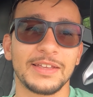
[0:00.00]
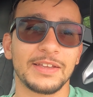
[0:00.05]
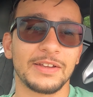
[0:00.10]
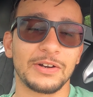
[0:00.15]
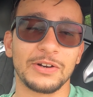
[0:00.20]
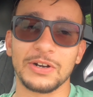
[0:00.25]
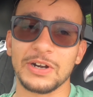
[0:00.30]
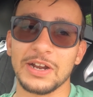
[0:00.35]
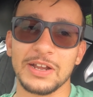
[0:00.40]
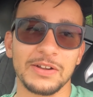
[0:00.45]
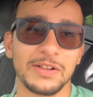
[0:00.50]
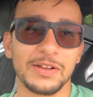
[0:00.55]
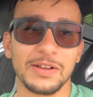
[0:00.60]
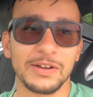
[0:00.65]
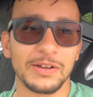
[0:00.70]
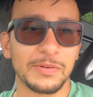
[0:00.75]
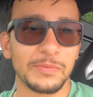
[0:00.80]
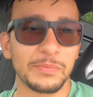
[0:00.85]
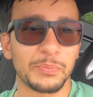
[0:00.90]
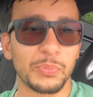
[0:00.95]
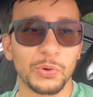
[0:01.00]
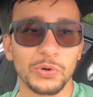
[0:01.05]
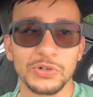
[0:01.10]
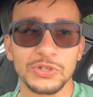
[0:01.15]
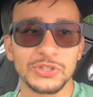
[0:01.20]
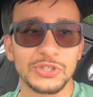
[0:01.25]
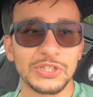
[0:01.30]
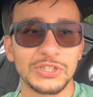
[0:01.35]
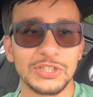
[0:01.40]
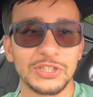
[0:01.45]
Or a
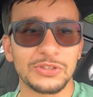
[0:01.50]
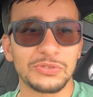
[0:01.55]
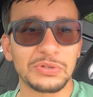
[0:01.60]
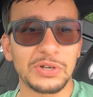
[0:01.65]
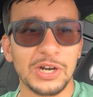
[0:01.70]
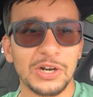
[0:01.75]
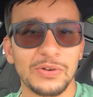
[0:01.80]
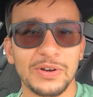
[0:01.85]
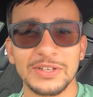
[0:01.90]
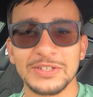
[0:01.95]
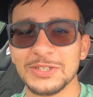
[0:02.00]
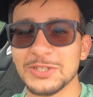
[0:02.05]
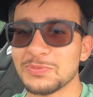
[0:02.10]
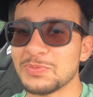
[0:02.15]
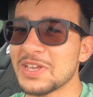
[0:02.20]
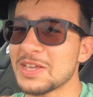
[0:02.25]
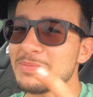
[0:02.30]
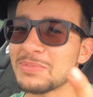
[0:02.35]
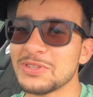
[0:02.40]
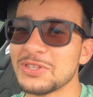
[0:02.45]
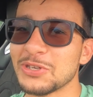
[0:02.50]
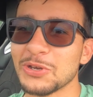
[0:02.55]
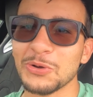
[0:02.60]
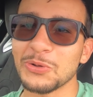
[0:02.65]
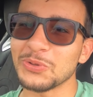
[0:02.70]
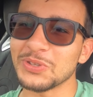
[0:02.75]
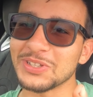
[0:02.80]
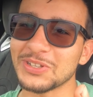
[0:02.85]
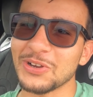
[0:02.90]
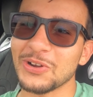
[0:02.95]
Porsche GT3 RS is maybe the
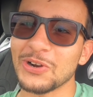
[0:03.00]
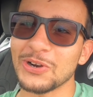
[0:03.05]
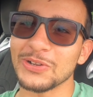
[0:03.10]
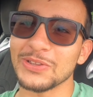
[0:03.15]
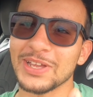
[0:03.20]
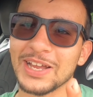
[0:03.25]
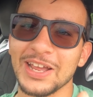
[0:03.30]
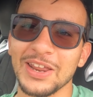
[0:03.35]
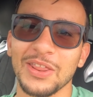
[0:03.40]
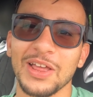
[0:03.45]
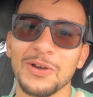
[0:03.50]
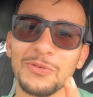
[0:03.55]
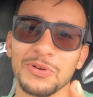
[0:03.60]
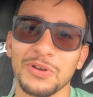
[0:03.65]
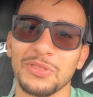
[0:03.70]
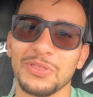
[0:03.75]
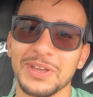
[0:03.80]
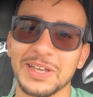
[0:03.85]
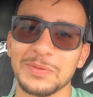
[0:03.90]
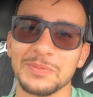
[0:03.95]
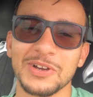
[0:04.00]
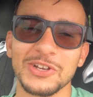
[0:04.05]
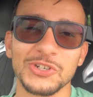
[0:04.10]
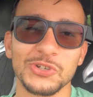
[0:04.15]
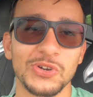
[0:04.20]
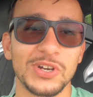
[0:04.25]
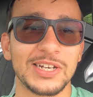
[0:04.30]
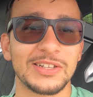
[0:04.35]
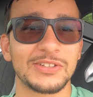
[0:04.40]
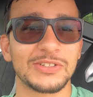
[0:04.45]
only car that I would think about
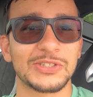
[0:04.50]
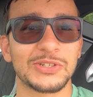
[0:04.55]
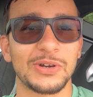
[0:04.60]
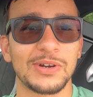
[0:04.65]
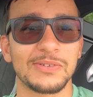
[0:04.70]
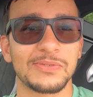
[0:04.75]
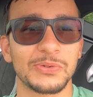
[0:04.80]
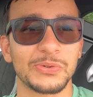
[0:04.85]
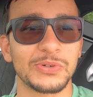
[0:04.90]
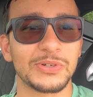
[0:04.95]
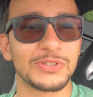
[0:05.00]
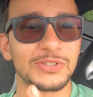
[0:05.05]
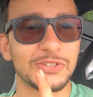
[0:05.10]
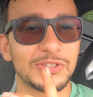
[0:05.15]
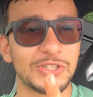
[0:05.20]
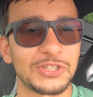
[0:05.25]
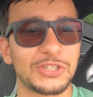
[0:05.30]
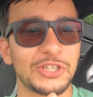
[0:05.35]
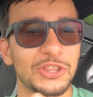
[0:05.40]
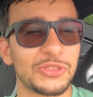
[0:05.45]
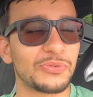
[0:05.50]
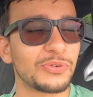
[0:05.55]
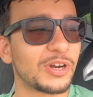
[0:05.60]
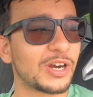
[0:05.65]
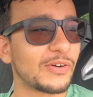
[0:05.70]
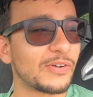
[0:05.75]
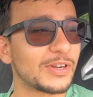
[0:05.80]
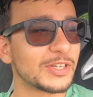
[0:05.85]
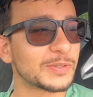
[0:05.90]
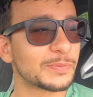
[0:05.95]
trading this car for, is a
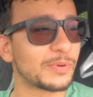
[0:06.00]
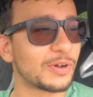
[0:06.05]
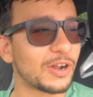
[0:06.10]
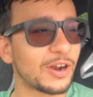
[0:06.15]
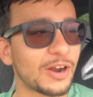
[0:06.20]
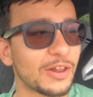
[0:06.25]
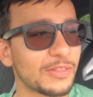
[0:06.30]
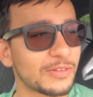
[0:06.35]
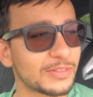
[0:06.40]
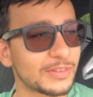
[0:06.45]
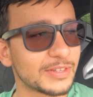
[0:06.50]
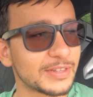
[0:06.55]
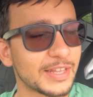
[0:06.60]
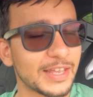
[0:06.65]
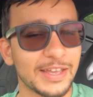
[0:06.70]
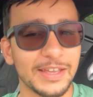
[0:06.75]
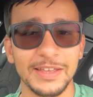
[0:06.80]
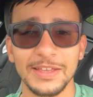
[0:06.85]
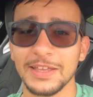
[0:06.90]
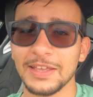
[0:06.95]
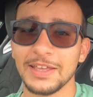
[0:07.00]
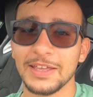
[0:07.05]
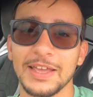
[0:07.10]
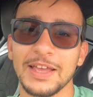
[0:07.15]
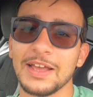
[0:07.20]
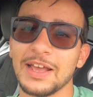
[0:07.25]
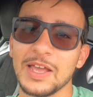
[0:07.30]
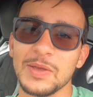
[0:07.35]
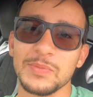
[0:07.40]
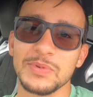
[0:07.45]
GT3 RS. But other than that,
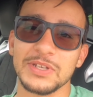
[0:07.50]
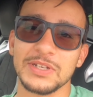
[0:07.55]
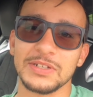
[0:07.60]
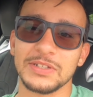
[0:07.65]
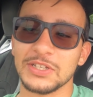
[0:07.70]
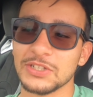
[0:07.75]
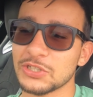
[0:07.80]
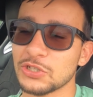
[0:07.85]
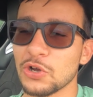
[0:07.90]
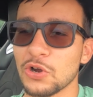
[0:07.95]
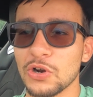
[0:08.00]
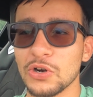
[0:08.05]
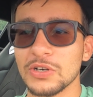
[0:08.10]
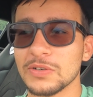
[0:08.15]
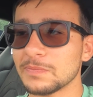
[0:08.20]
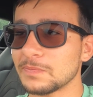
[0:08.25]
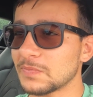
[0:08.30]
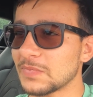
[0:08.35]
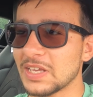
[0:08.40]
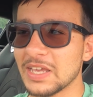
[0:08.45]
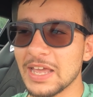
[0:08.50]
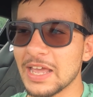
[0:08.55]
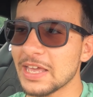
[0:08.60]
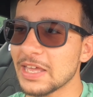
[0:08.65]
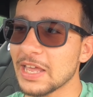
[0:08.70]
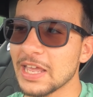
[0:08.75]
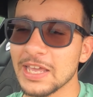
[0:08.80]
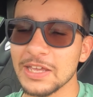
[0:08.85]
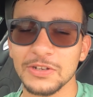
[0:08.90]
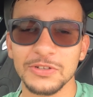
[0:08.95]
I mean, this car, it
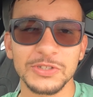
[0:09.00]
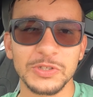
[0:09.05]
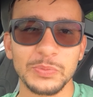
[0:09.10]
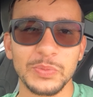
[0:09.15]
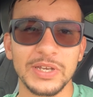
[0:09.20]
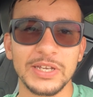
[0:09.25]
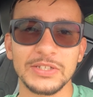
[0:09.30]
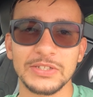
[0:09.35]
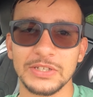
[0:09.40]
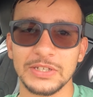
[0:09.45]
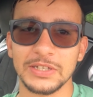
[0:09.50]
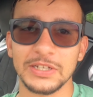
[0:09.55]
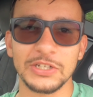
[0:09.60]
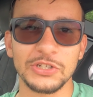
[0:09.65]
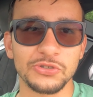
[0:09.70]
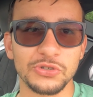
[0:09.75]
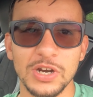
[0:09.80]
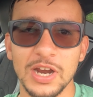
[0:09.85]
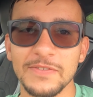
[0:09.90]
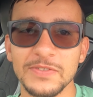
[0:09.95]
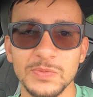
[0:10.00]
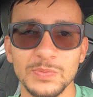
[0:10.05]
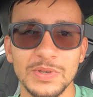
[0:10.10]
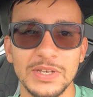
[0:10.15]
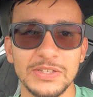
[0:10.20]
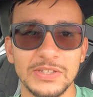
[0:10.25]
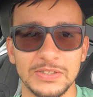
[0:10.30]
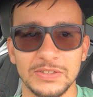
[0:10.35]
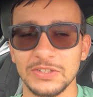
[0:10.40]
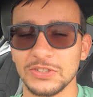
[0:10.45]
handles amazing, it drives
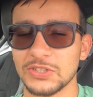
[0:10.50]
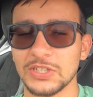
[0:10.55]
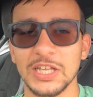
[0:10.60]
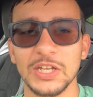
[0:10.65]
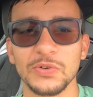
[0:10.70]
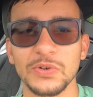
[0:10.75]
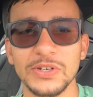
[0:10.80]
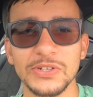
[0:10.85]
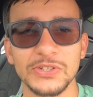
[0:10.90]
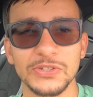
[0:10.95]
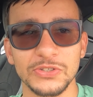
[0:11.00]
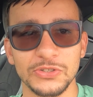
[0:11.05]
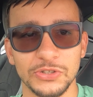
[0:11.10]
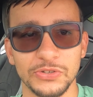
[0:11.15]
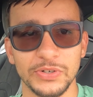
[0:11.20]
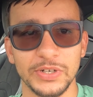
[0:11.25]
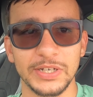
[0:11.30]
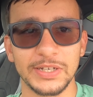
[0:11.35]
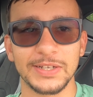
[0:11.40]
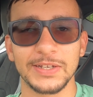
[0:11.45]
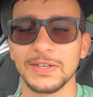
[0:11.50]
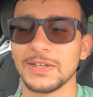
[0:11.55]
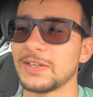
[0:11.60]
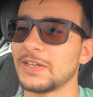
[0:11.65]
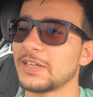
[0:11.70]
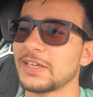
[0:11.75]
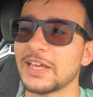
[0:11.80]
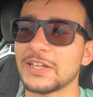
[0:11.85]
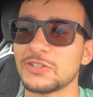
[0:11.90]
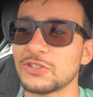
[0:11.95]
amazing, the acceleration is great,
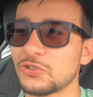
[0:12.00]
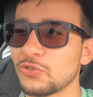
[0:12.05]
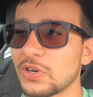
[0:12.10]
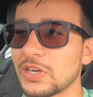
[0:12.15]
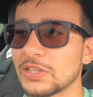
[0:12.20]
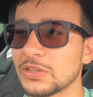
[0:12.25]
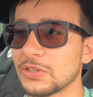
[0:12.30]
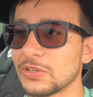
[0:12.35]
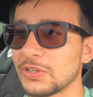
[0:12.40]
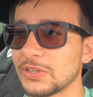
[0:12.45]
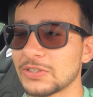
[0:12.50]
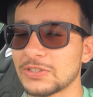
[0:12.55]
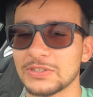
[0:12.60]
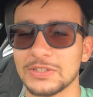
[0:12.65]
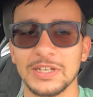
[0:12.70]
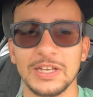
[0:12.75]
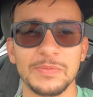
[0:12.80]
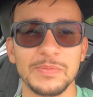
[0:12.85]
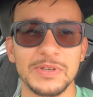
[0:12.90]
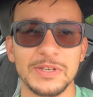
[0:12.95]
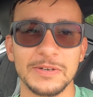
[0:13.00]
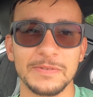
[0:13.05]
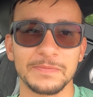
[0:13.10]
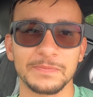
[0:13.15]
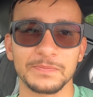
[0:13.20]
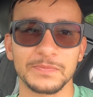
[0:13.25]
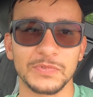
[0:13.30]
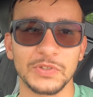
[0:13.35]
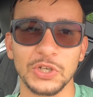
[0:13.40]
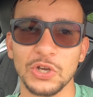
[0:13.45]
gets great looks. I
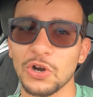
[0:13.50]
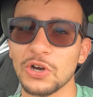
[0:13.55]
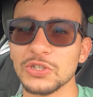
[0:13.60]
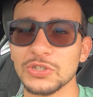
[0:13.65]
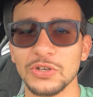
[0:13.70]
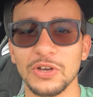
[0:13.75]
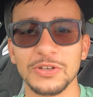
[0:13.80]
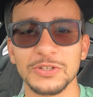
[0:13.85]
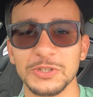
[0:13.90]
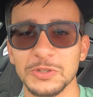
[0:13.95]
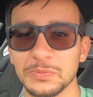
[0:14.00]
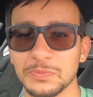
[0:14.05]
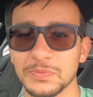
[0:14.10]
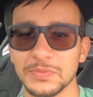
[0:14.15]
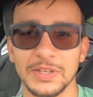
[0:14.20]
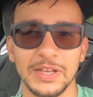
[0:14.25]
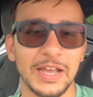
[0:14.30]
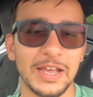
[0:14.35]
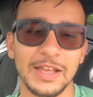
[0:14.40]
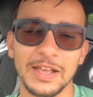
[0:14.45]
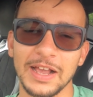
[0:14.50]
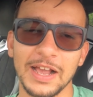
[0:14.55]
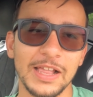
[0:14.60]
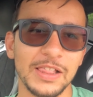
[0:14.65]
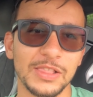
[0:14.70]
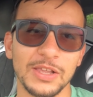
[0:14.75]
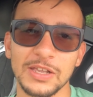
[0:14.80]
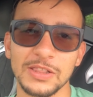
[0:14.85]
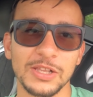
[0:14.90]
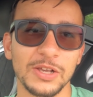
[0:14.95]
mean, the car is awesome. I
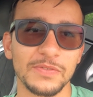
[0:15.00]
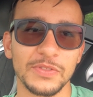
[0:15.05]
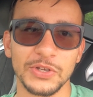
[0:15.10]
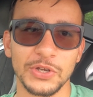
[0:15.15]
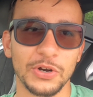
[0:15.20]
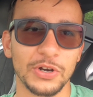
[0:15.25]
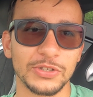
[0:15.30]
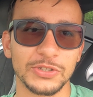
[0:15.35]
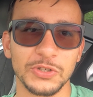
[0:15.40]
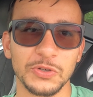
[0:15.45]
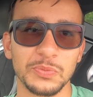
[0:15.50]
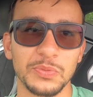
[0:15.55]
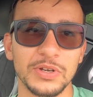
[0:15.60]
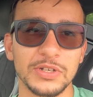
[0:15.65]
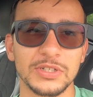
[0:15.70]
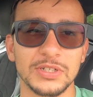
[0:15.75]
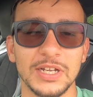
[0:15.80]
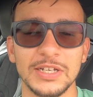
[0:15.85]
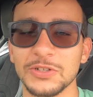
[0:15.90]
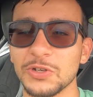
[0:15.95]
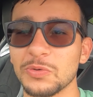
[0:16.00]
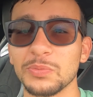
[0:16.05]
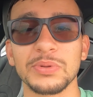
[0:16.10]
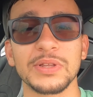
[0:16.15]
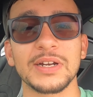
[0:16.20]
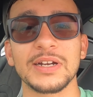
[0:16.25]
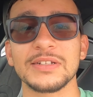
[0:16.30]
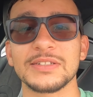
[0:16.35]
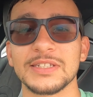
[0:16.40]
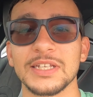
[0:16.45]
love the car so much, and I don't
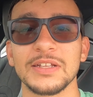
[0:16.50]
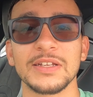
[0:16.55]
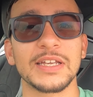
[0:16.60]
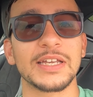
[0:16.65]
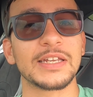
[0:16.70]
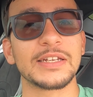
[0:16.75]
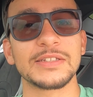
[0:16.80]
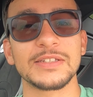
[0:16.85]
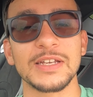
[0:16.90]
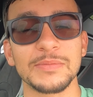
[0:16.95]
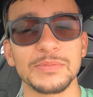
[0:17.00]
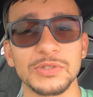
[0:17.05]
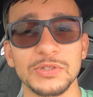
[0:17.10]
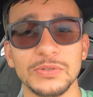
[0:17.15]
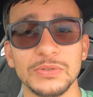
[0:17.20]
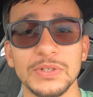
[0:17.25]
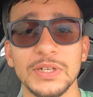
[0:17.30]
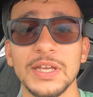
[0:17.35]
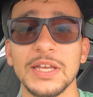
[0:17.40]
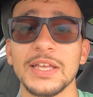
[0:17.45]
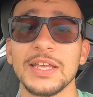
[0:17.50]
plan on selling it anytime soon.